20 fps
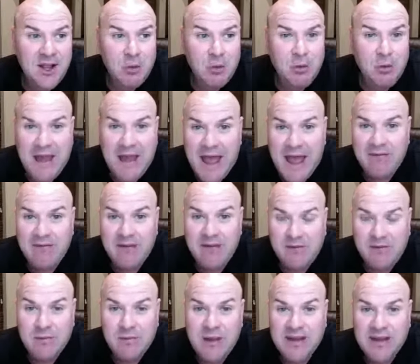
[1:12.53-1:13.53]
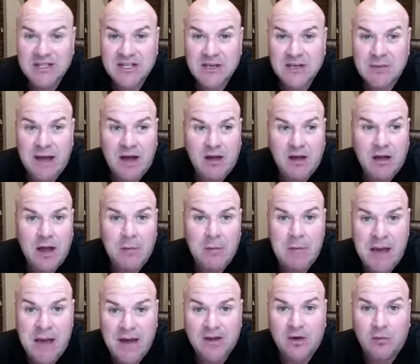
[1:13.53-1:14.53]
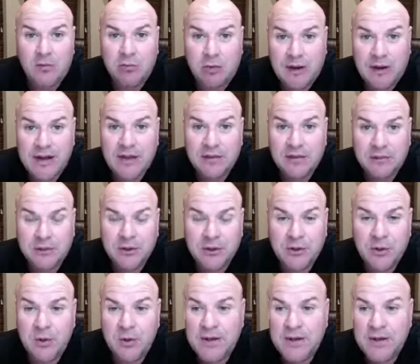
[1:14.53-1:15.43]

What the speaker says: we have information about a medical breakthrough,